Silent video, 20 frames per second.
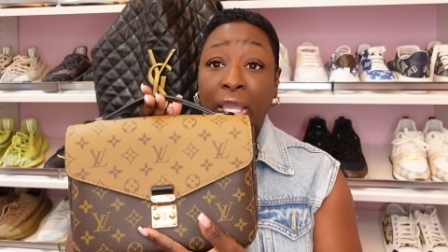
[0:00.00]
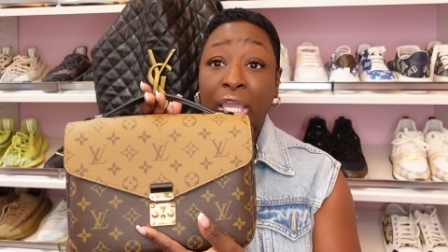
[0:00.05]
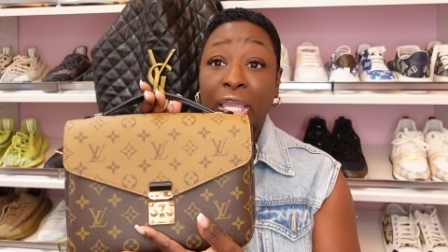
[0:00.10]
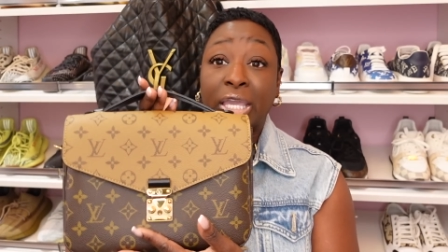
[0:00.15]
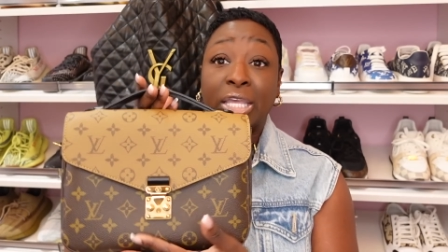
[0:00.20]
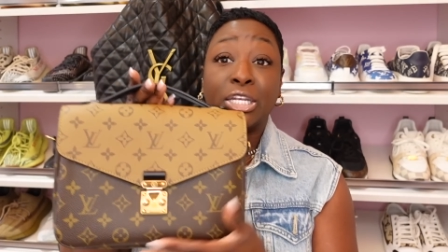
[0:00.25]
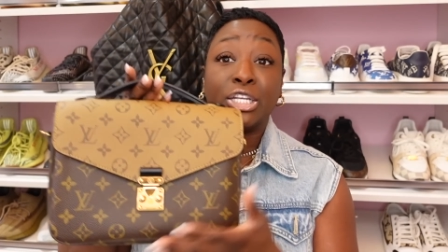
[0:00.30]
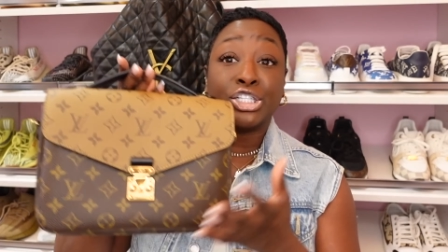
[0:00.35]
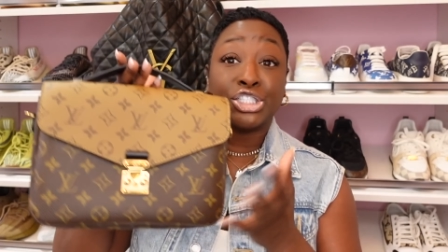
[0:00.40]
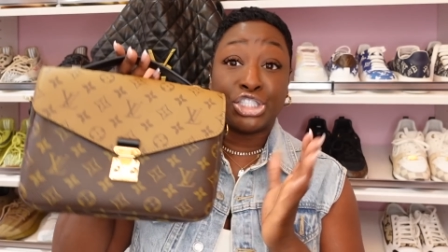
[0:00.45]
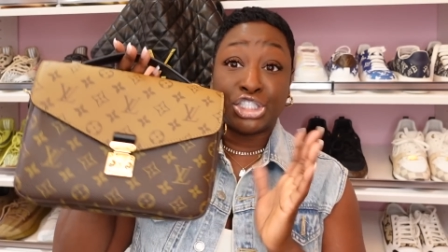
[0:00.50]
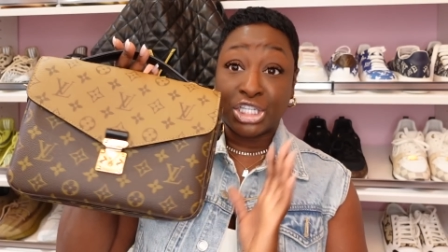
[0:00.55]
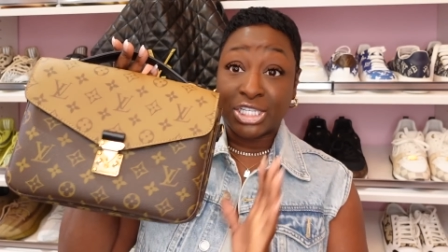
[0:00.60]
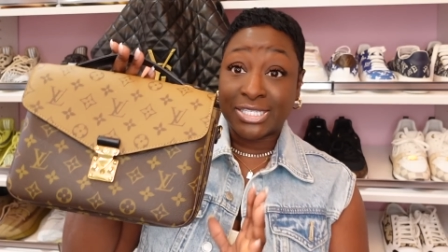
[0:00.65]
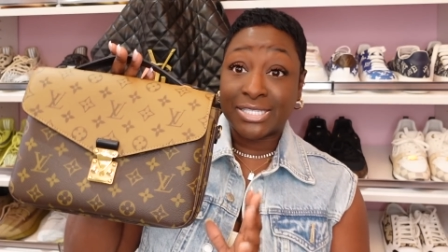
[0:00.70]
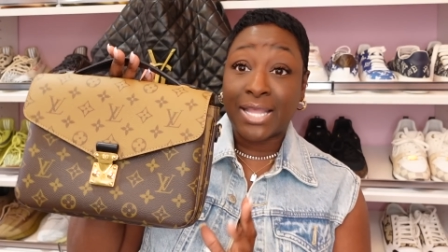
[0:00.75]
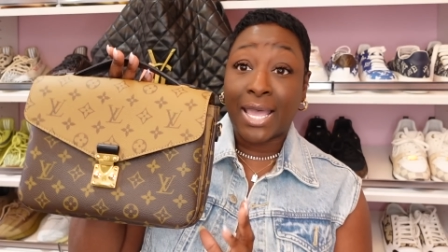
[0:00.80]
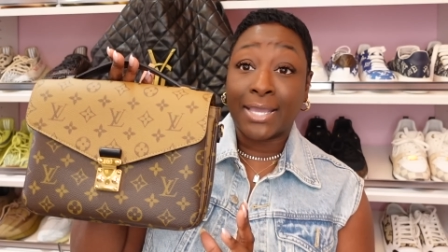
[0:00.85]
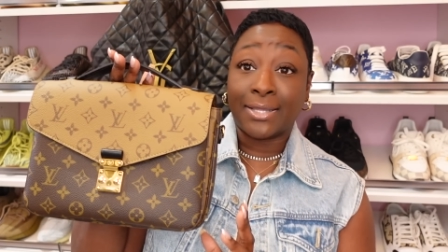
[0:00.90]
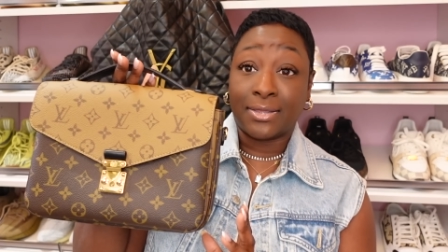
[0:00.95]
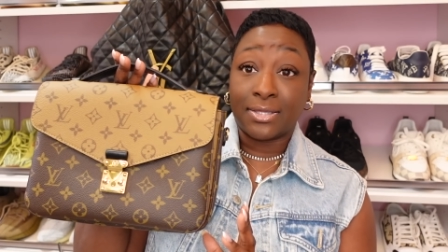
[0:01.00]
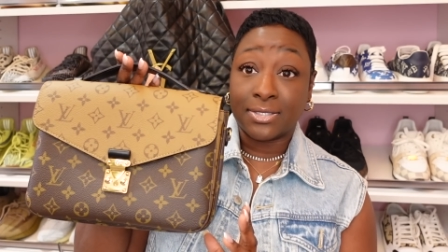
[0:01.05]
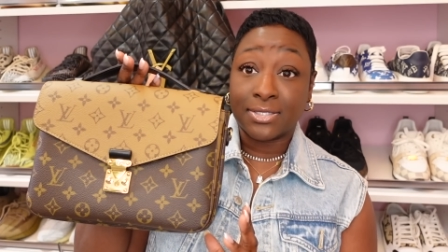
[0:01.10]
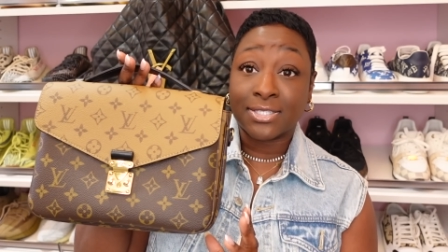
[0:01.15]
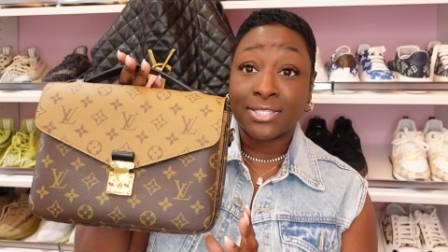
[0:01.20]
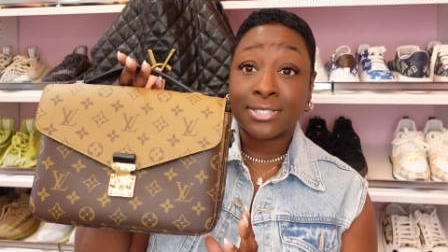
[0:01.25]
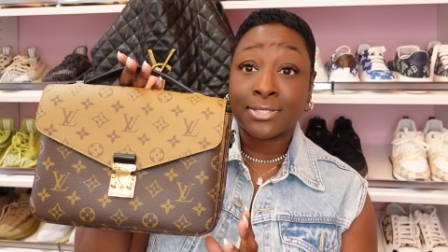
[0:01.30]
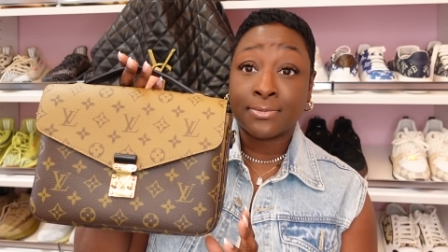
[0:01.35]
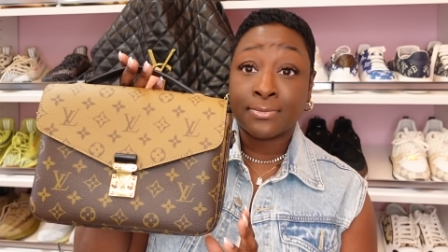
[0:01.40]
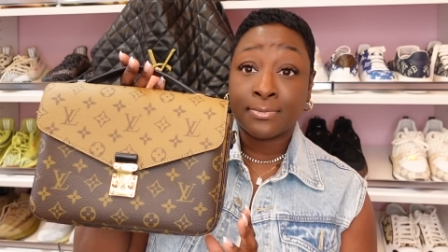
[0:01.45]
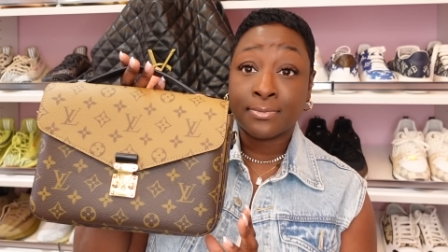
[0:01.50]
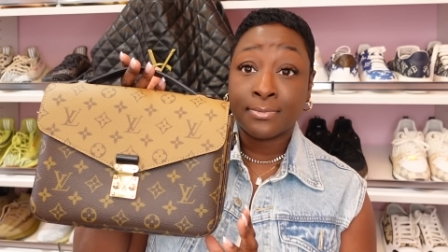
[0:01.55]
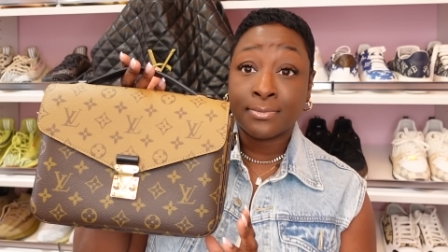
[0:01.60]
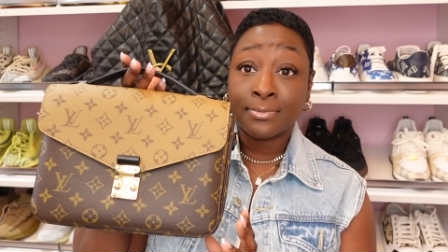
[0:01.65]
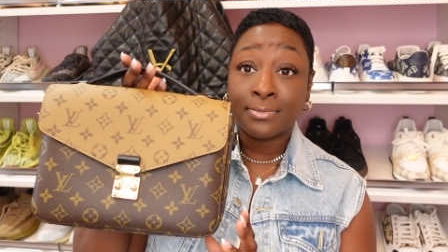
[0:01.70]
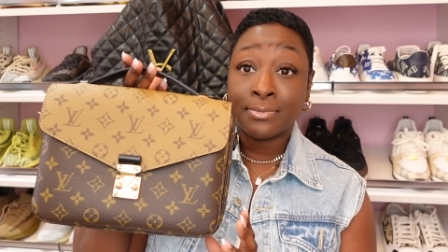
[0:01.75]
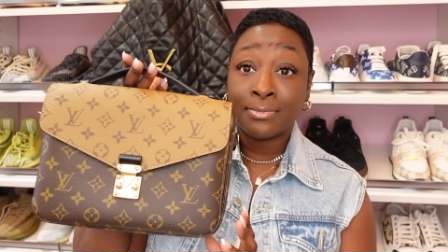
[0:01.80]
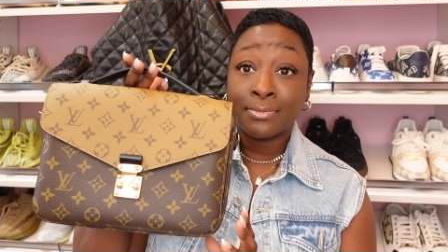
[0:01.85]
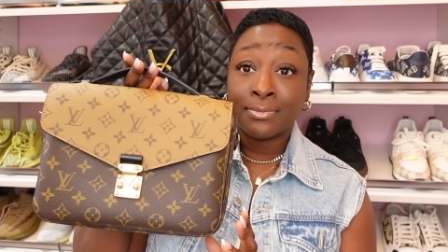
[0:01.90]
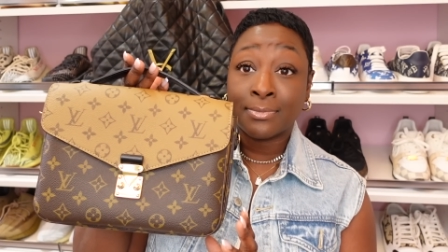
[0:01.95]
it looked just like this.
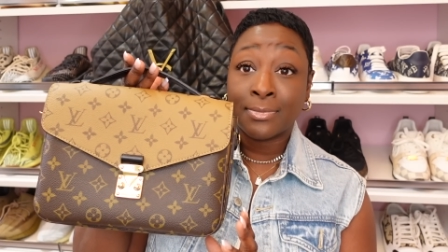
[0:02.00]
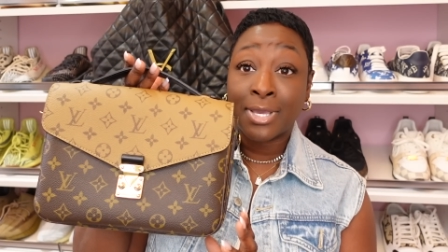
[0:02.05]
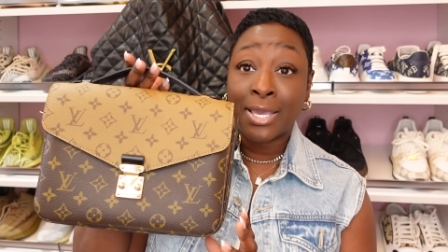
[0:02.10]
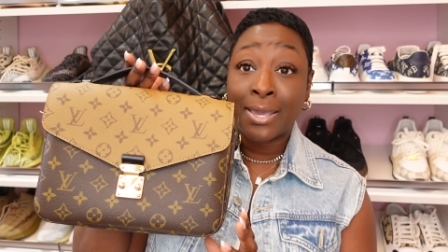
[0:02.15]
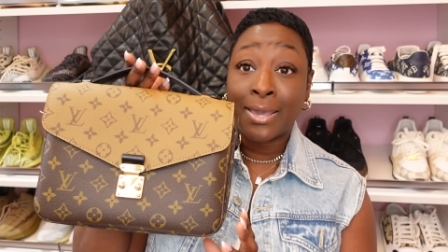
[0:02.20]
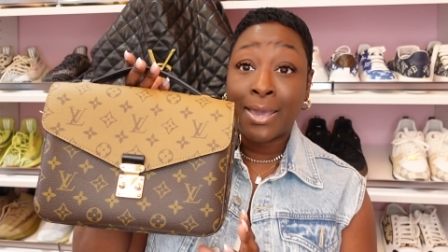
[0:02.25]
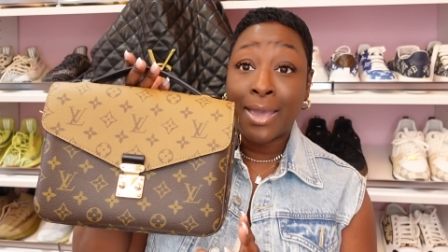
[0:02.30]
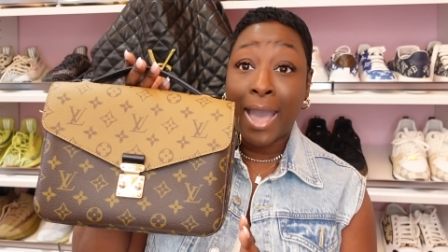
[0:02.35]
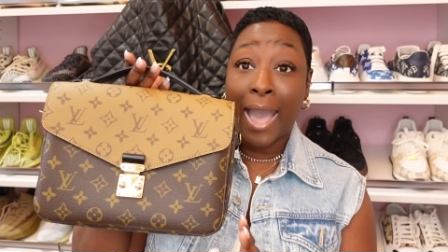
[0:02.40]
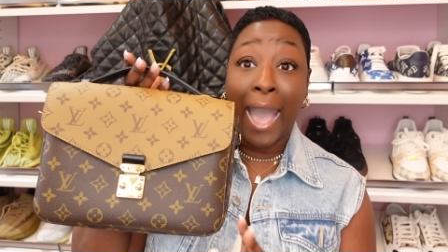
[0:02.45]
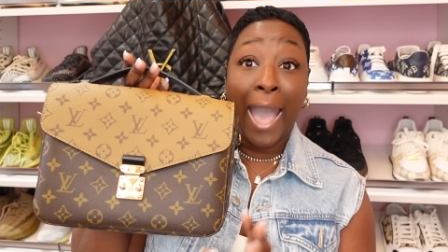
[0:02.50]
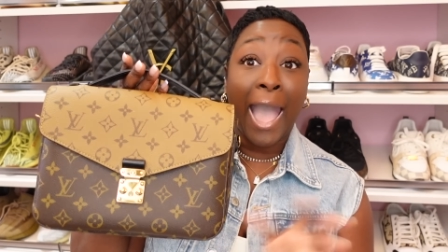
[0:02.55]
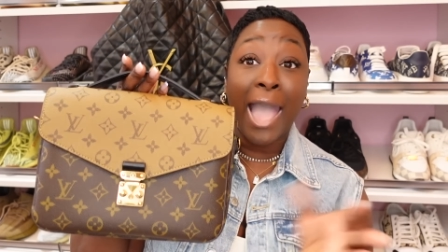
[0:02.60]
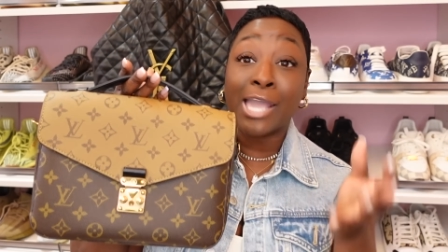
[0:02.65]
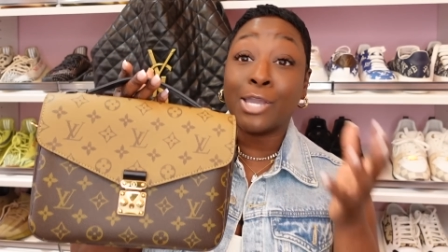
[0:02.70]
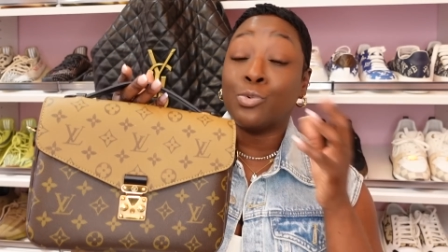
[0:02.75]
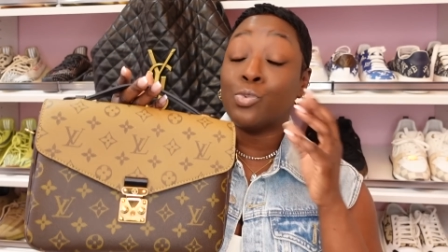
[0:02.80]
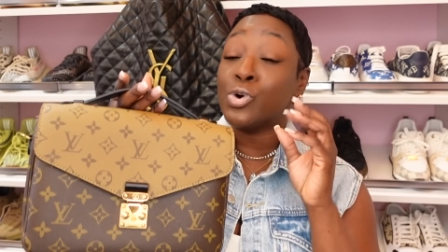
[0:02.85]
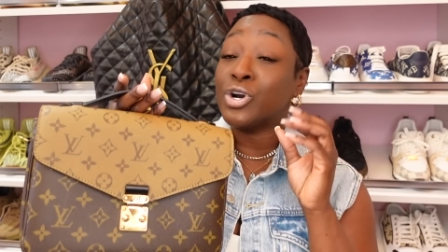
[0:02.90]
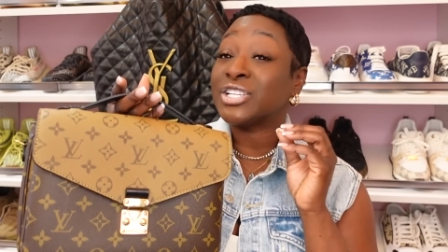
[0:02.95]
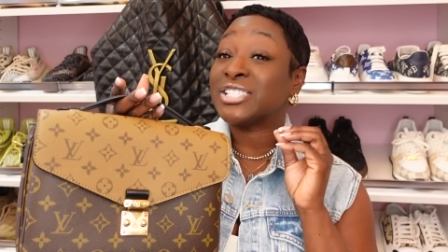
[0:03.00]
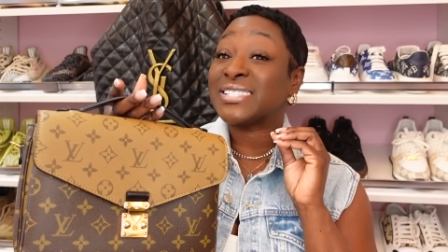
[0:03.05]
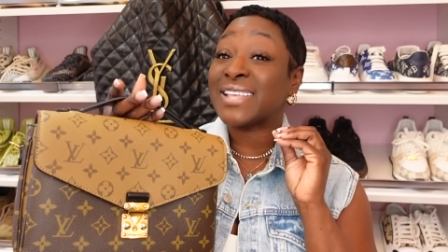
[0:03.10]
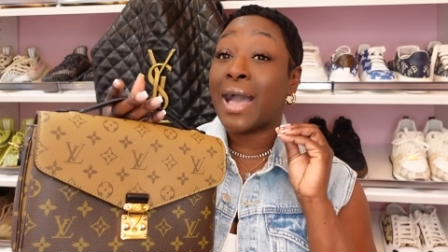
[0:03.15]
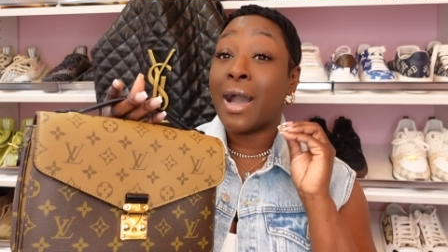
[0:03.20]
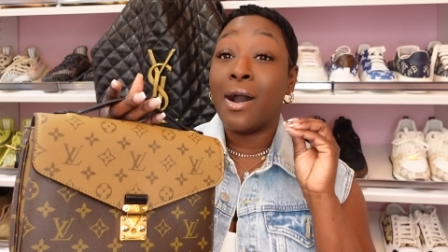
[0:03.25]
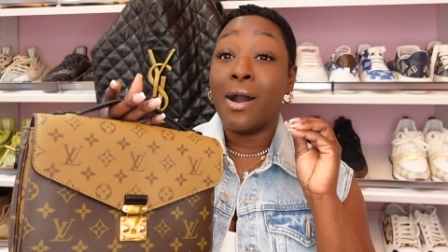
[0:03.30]
I was,